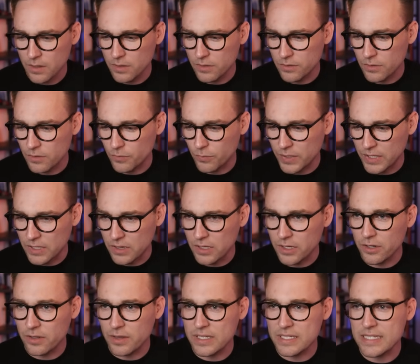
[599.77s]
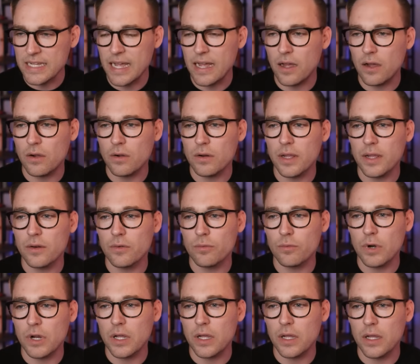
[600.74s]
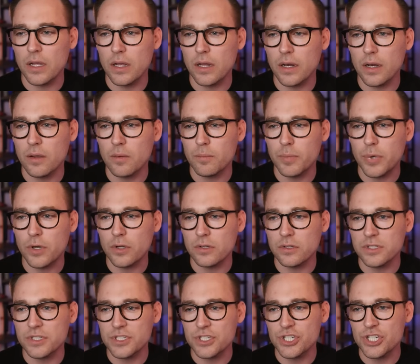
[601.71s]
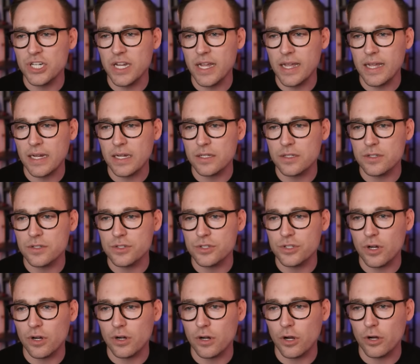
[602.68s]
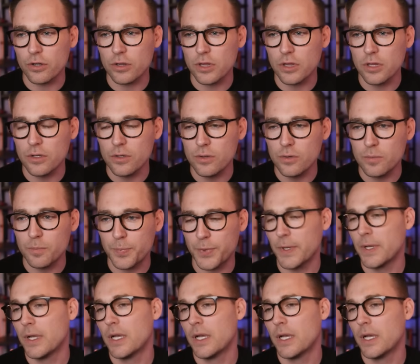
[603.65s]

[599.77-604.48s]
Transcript: So if we clear this out and run pulse check to start our loop,